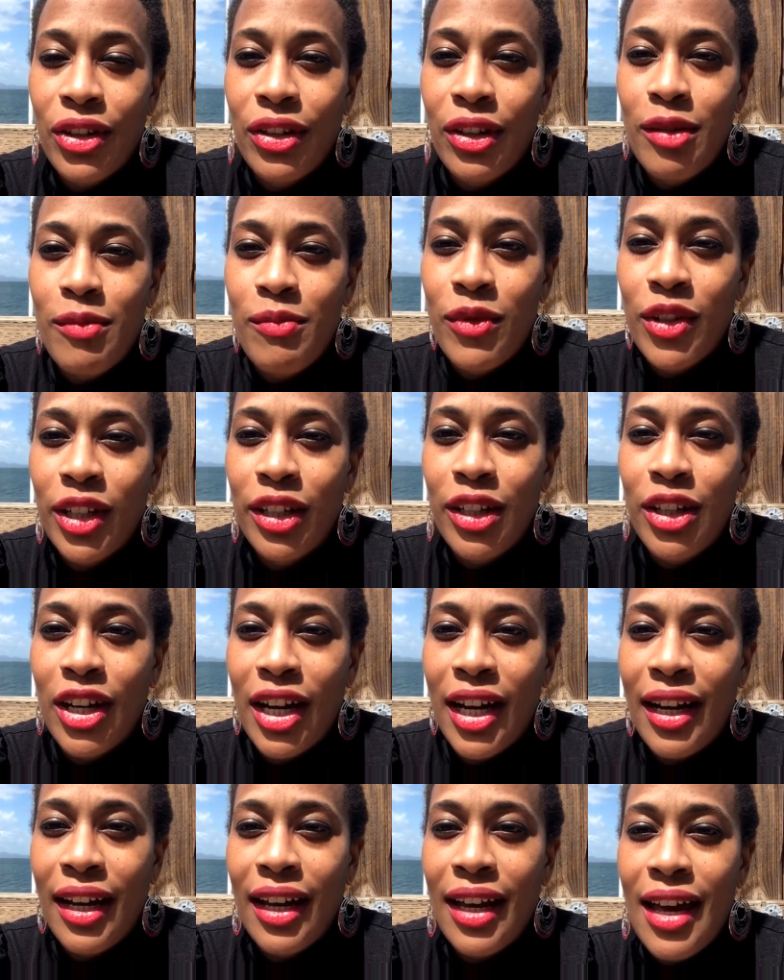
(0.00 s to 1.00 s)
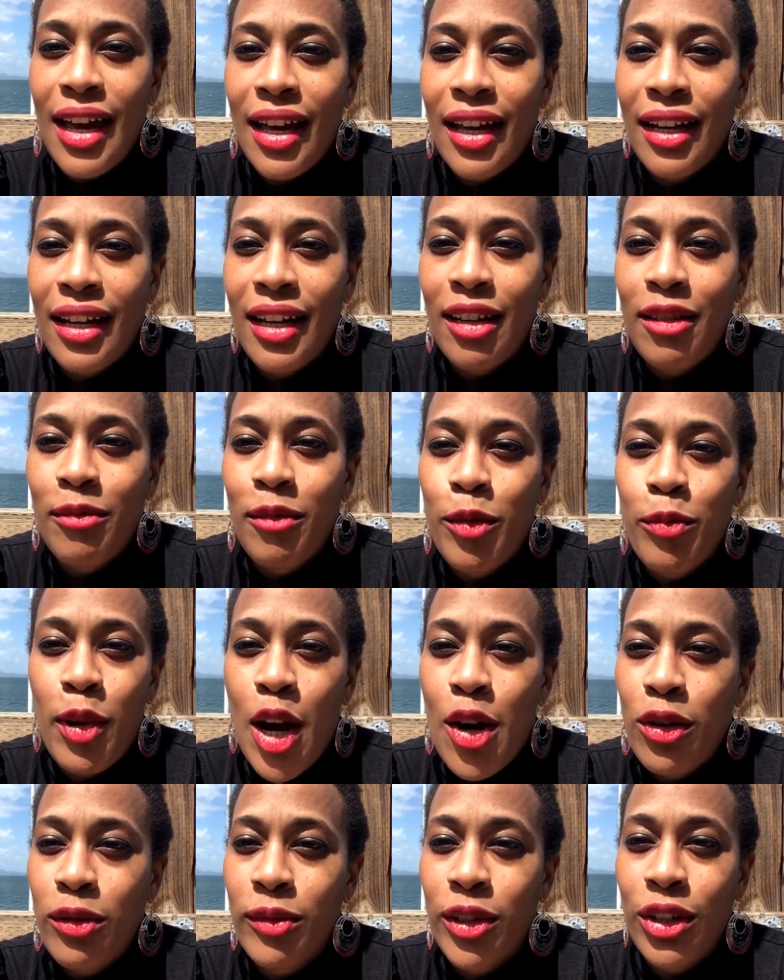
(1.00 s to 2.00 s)
I'm really great at
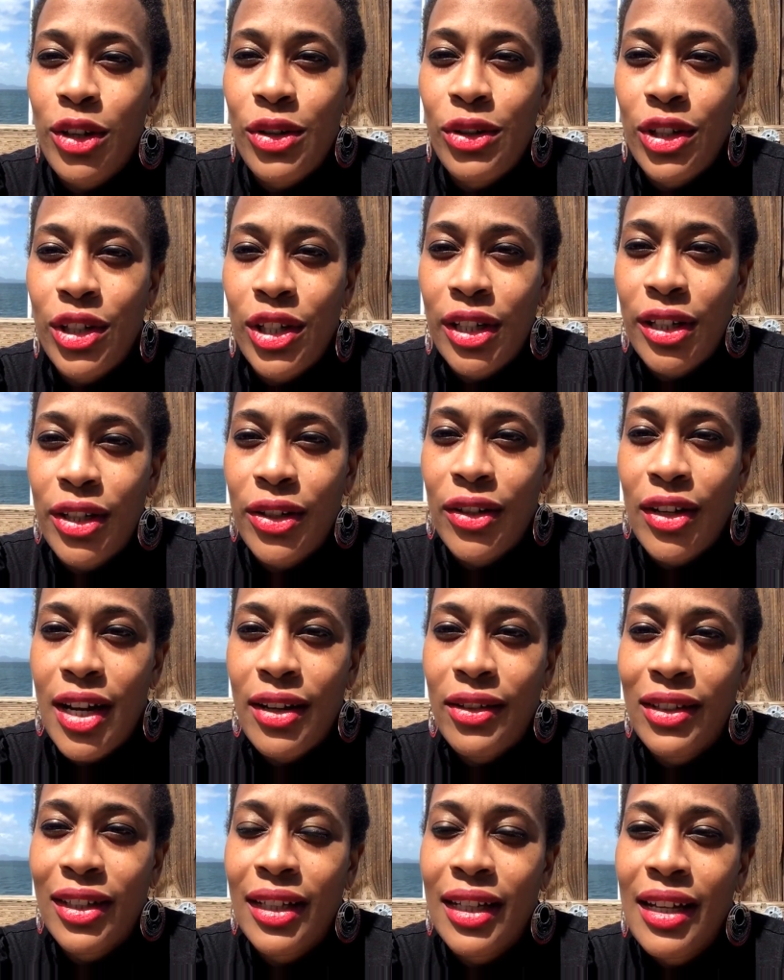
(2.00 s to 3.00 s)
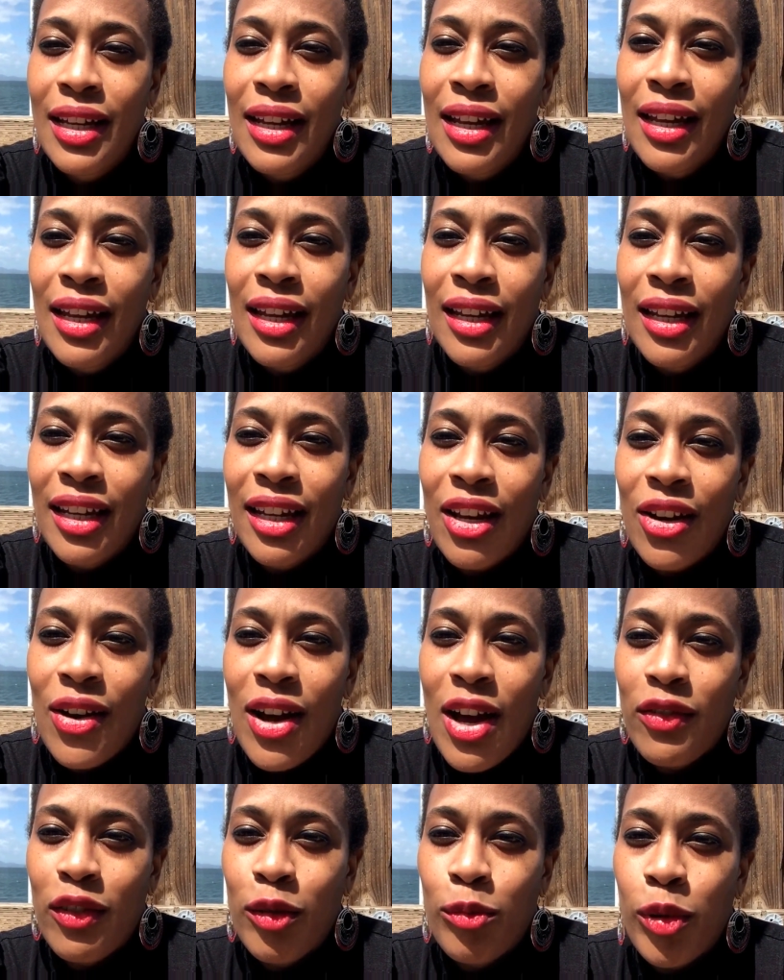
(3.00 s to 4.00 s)
empowerment coaching around,
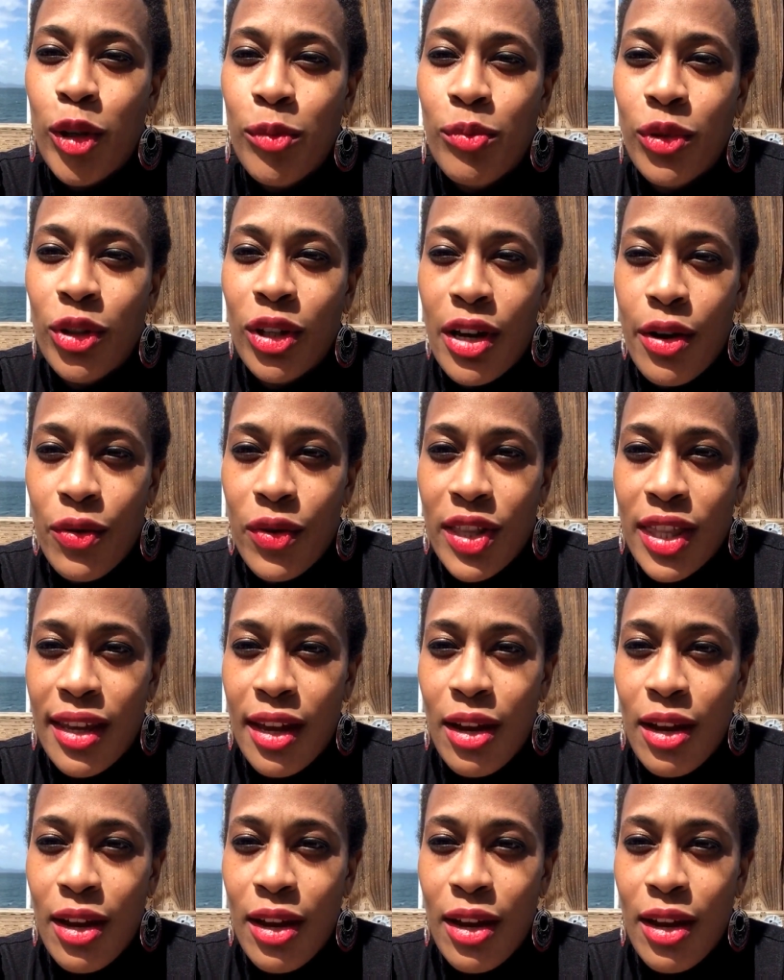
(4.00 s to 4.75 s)
having people get what